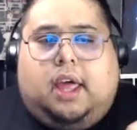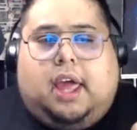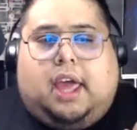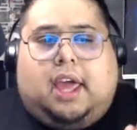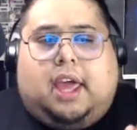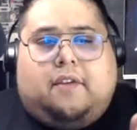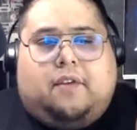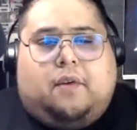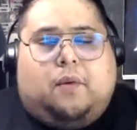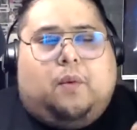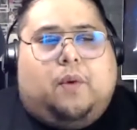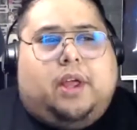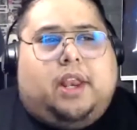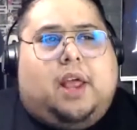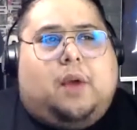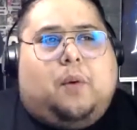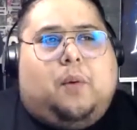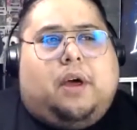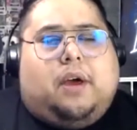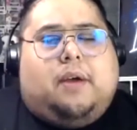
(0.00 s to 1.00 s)
Hey everyone,
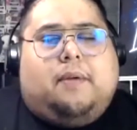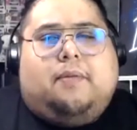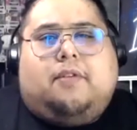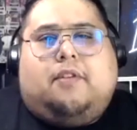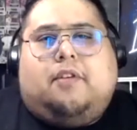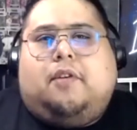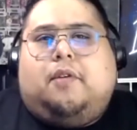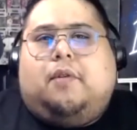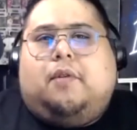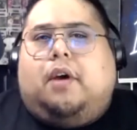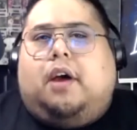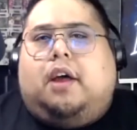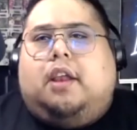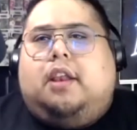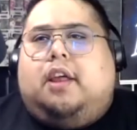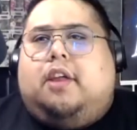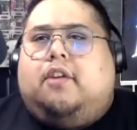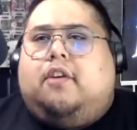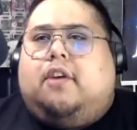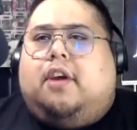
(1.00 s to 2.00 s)
and welcome to
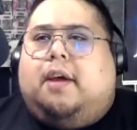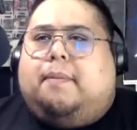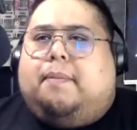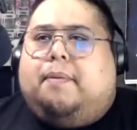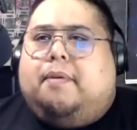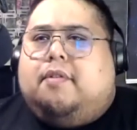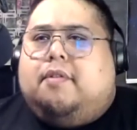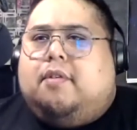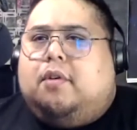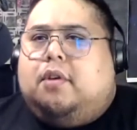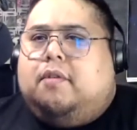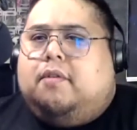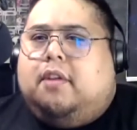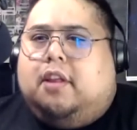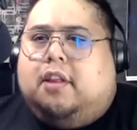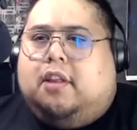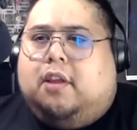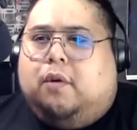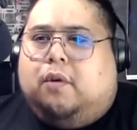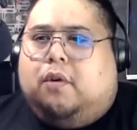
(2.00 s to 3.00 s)
another episode of
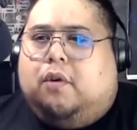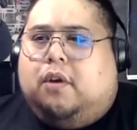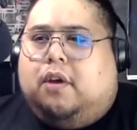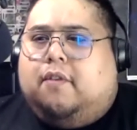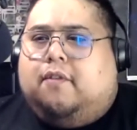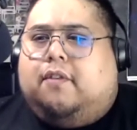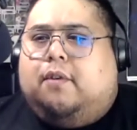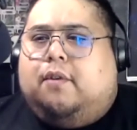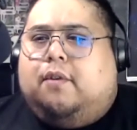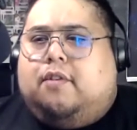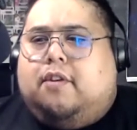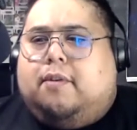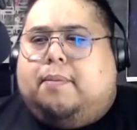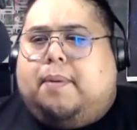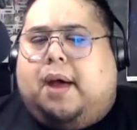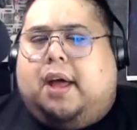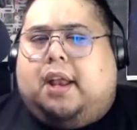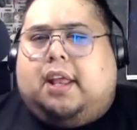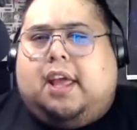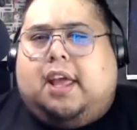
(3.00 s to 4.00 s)
the Local Influencers
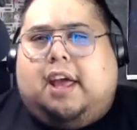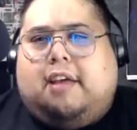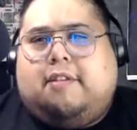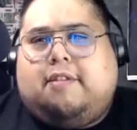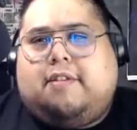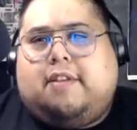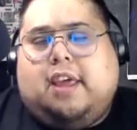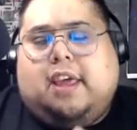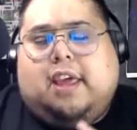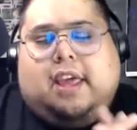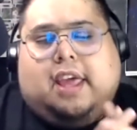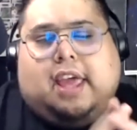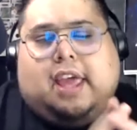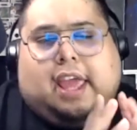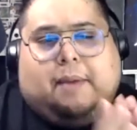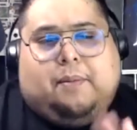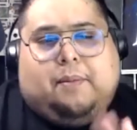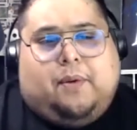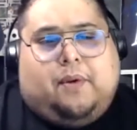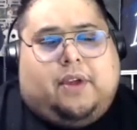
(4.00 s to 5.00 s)
Podcast.
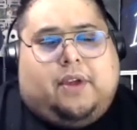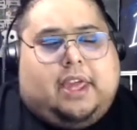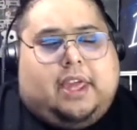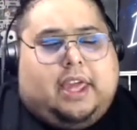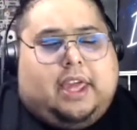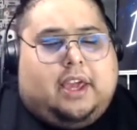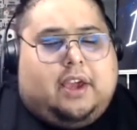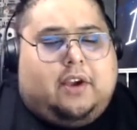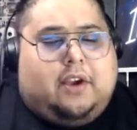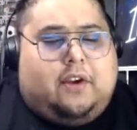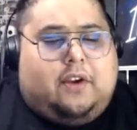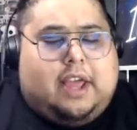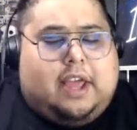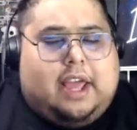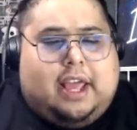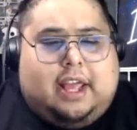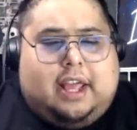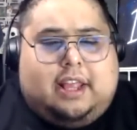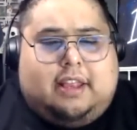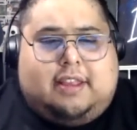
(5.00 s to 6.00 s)
Abel here,
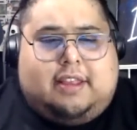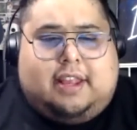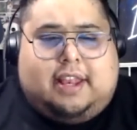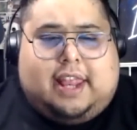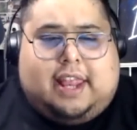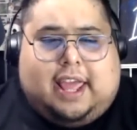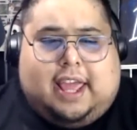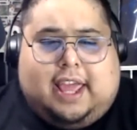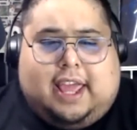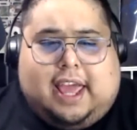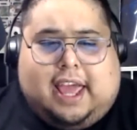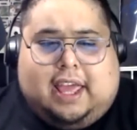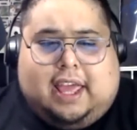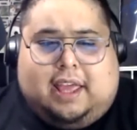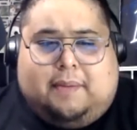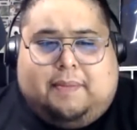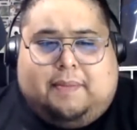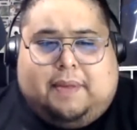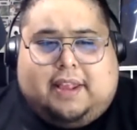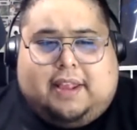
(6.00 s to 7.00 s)
and today I
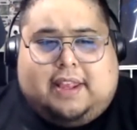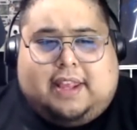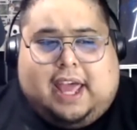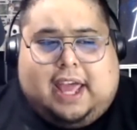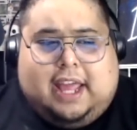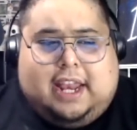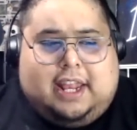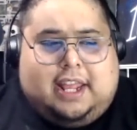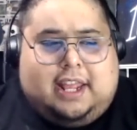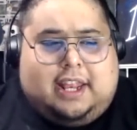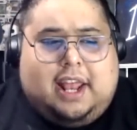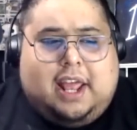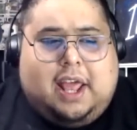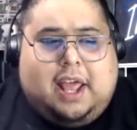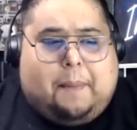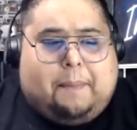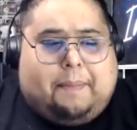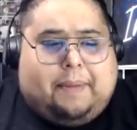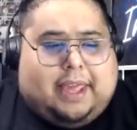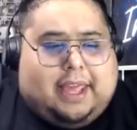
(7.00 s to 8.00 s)
am excited
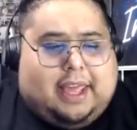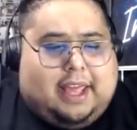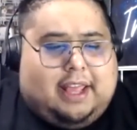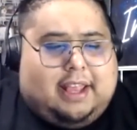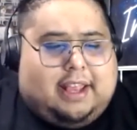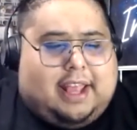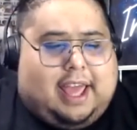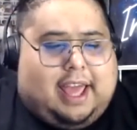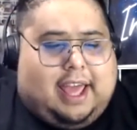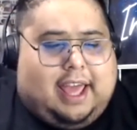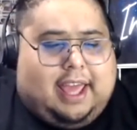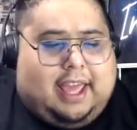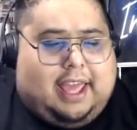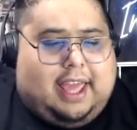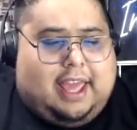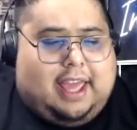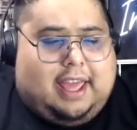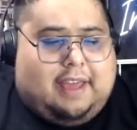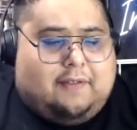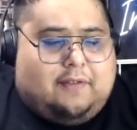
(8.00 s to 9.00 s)
because I
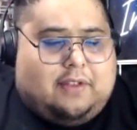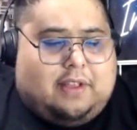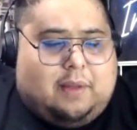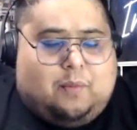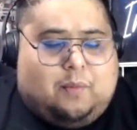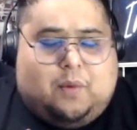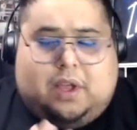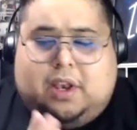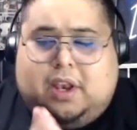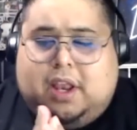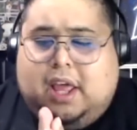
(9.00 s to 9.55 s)
have someone